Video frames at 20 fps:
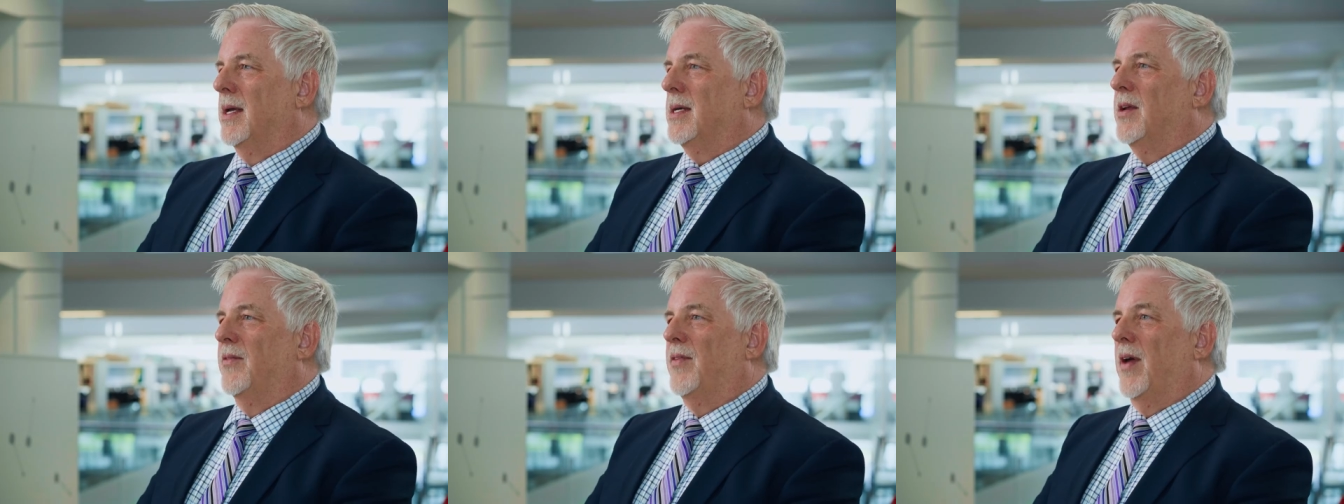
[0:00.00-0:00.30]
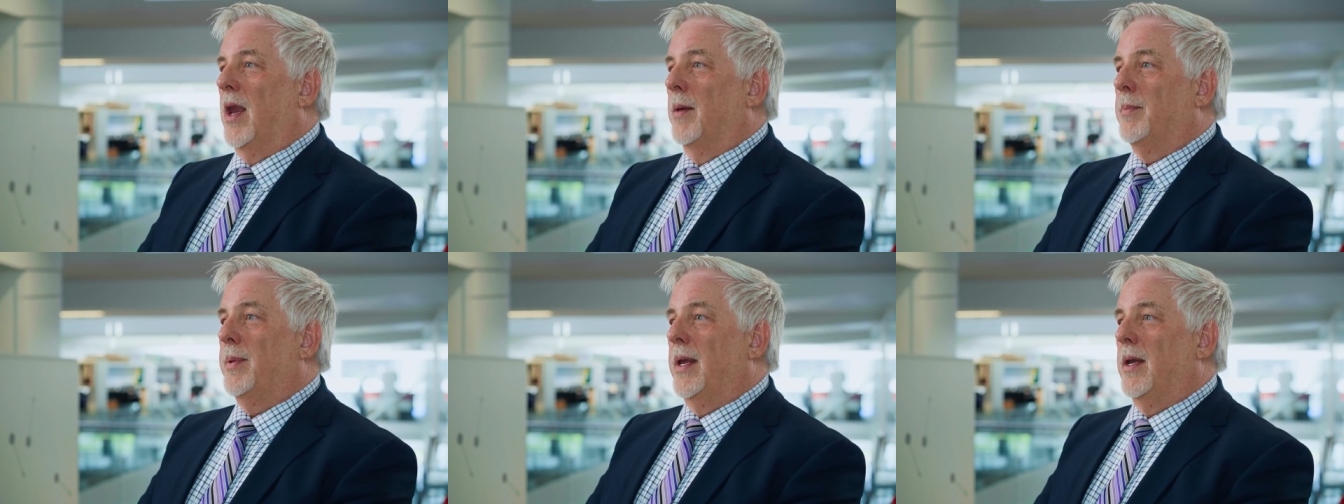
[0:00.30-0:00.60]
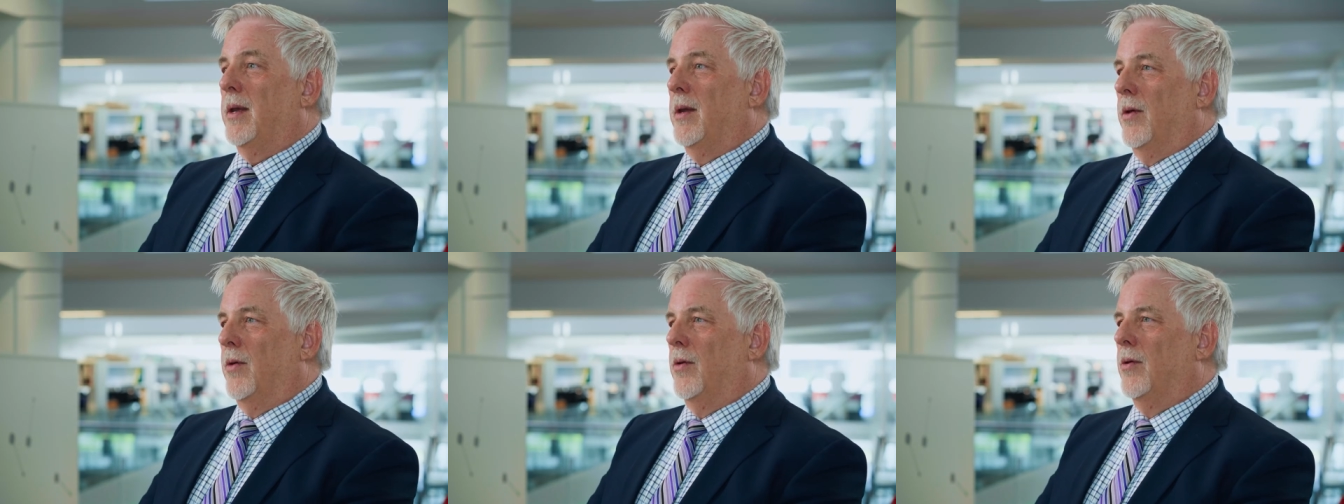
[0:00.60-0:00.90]

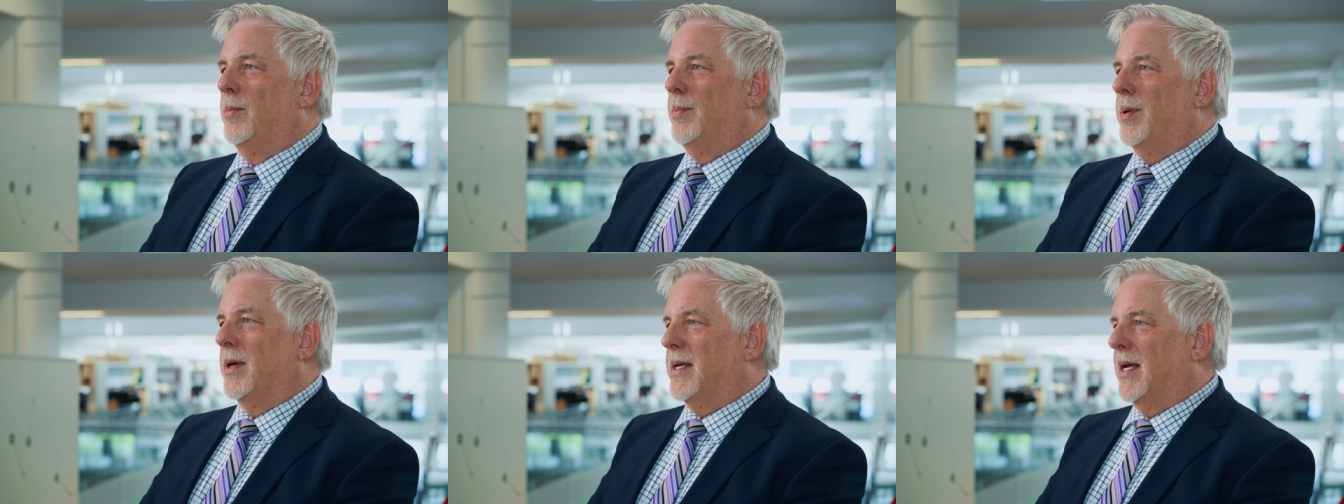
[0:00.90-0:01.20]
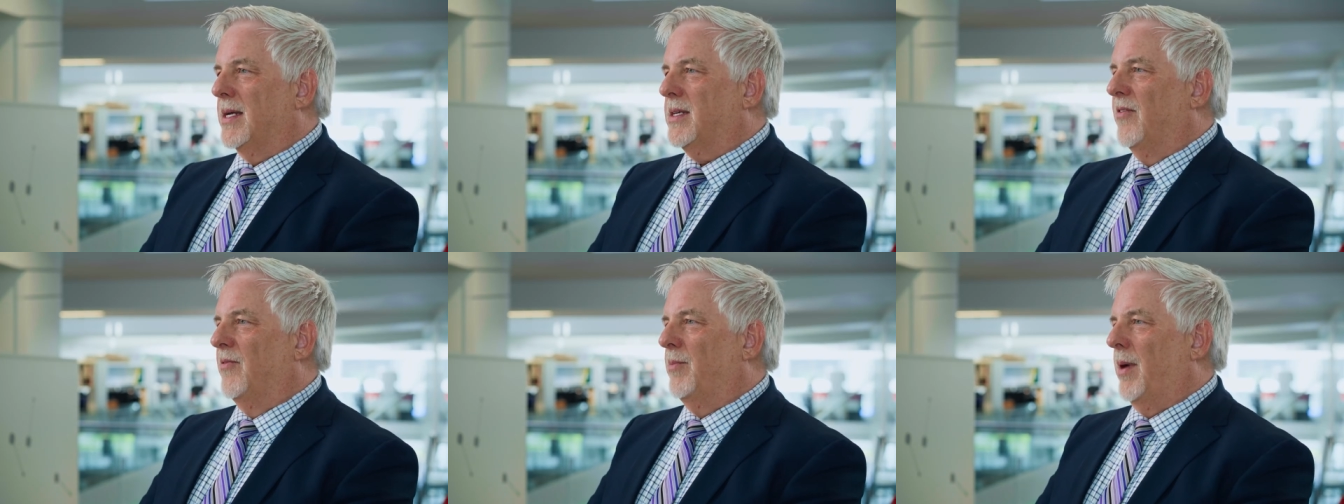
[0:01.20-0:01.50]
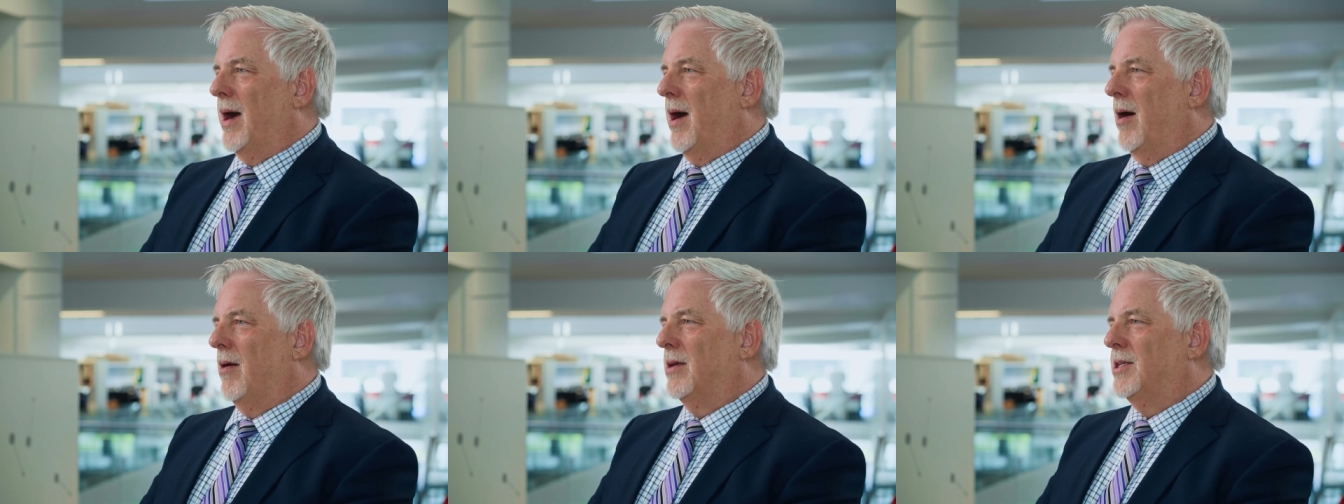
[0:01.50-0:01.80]
developing new predictive
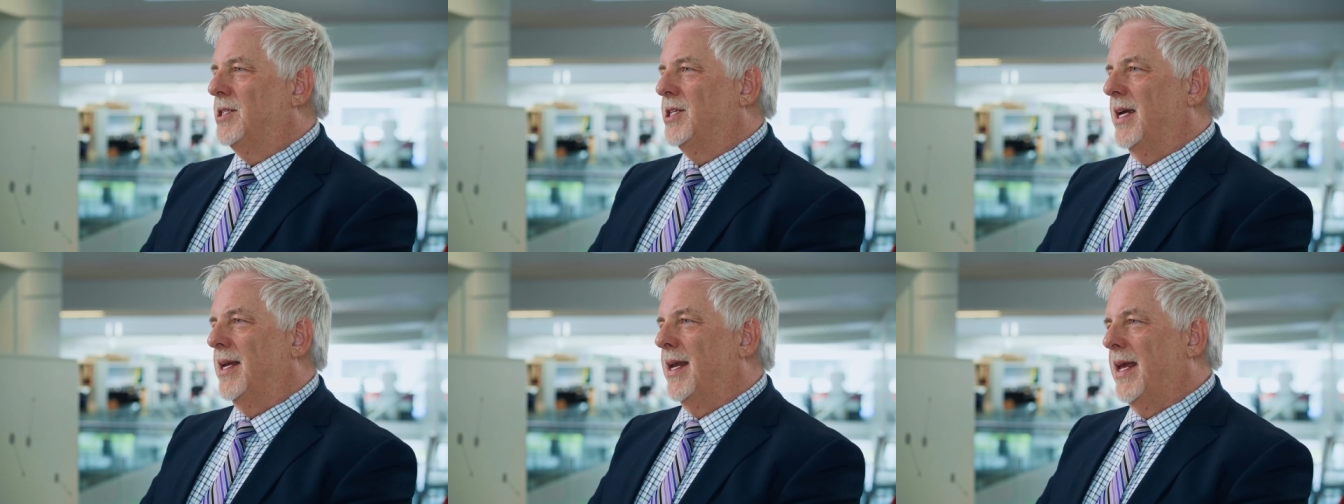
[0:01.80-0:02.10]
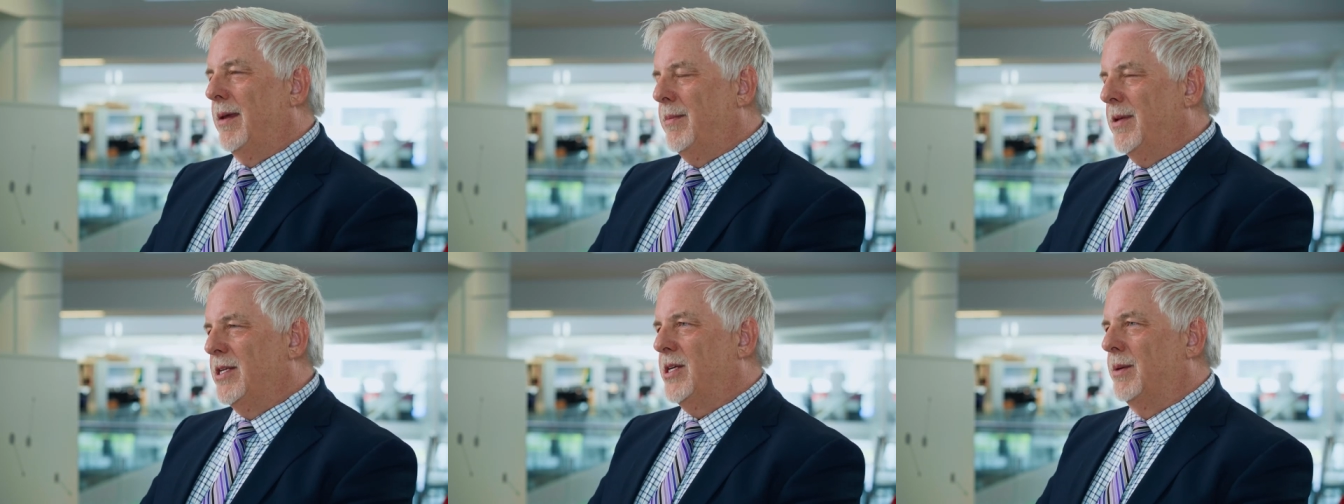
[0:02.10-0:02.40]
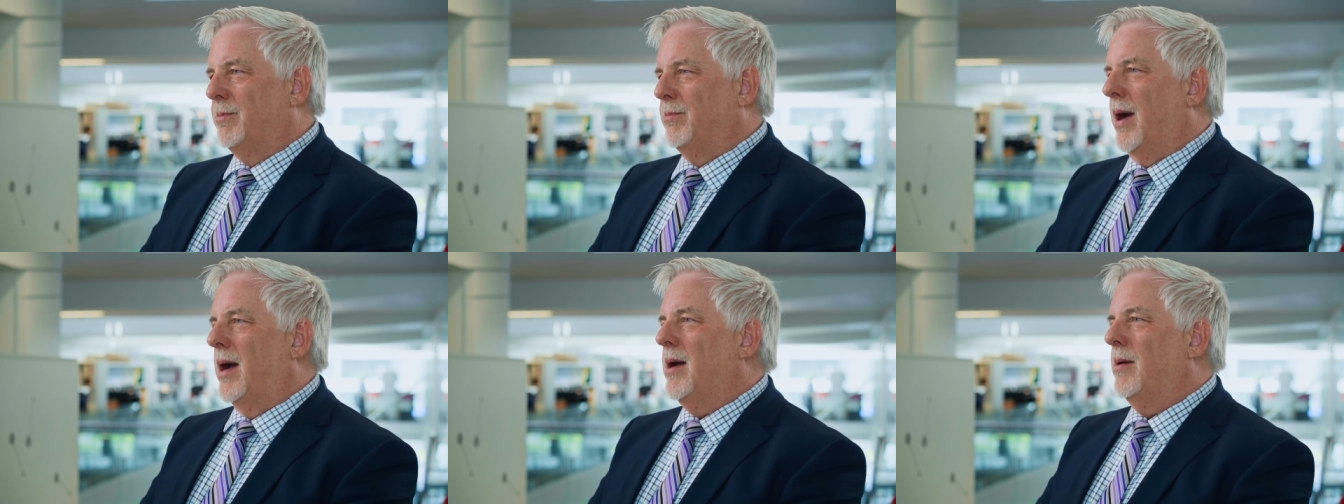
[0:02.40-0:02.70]
biology and
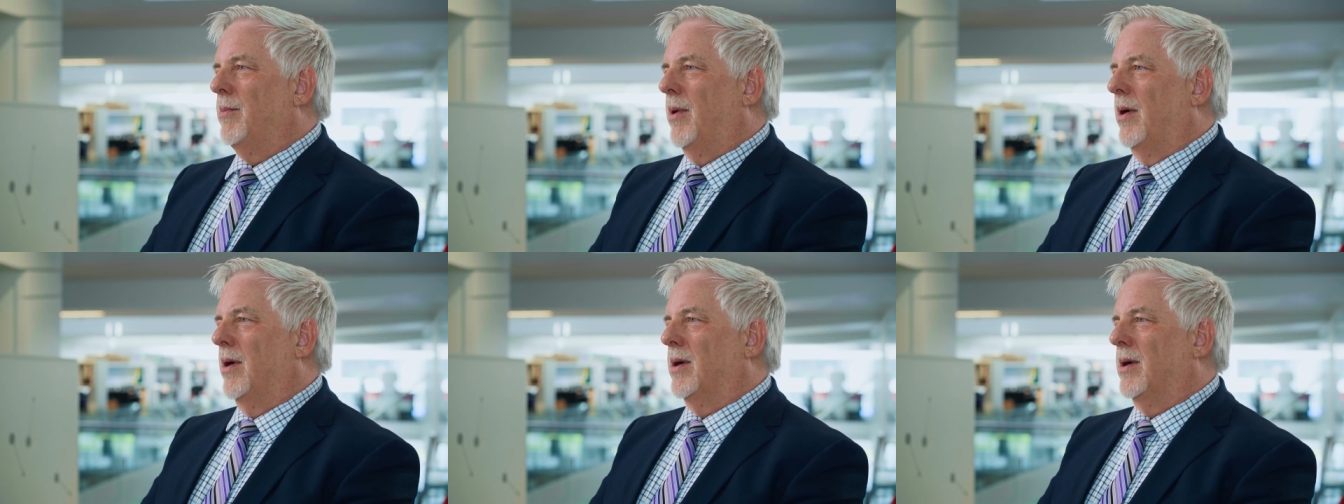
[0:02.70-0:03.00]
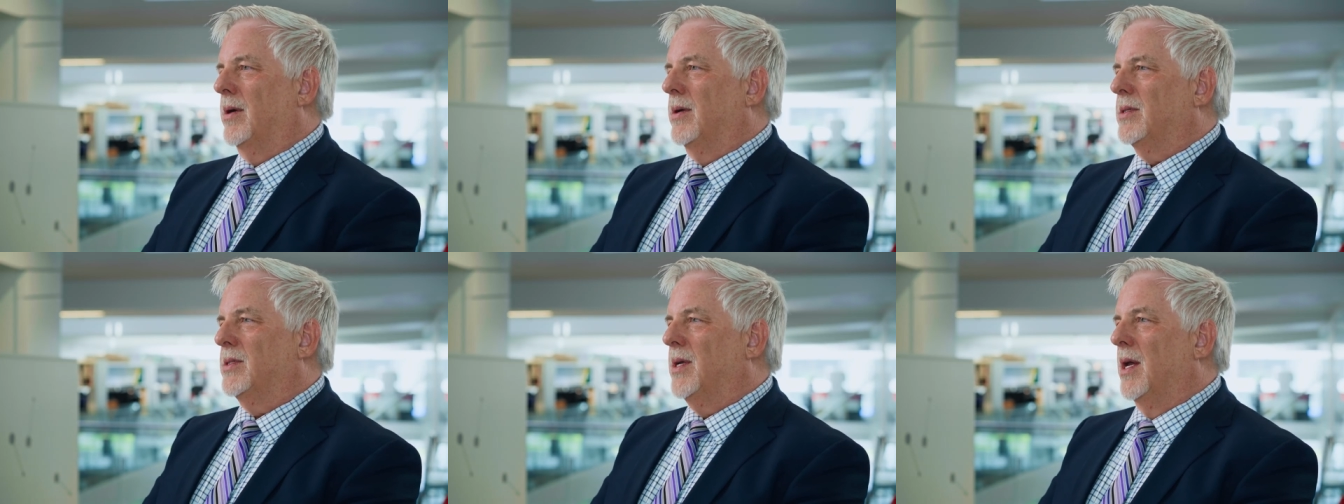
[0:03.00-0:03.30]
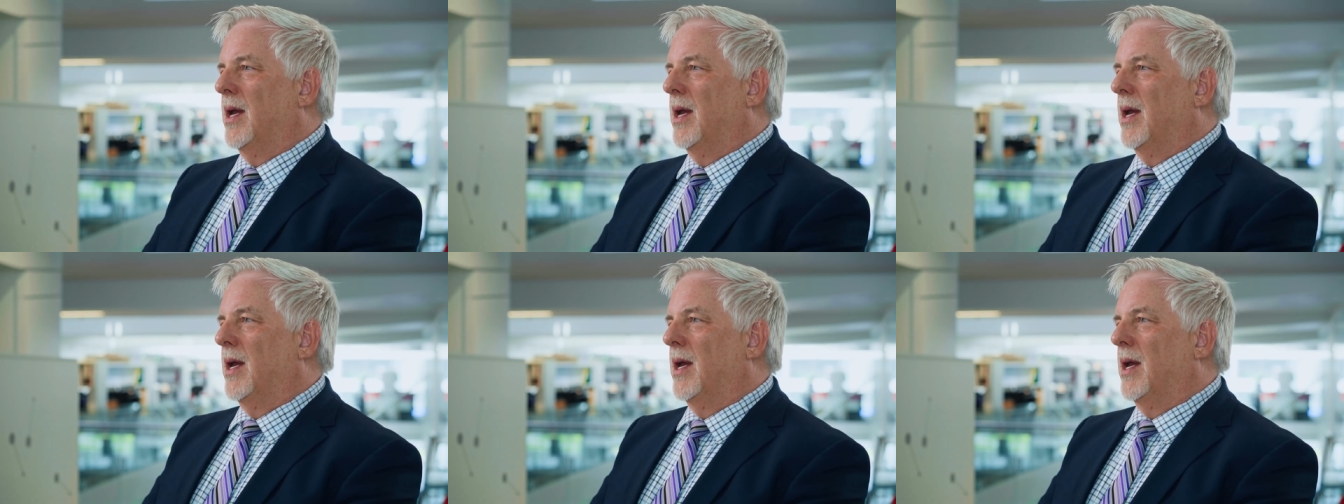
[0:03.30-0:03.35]
imaging biomarkers